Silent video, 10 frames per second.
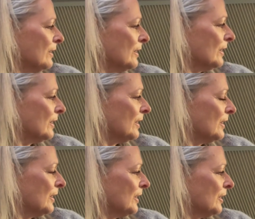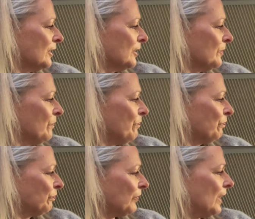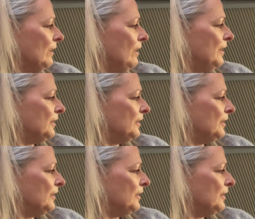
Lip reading: Yeah, split screen. And like I said, if you've got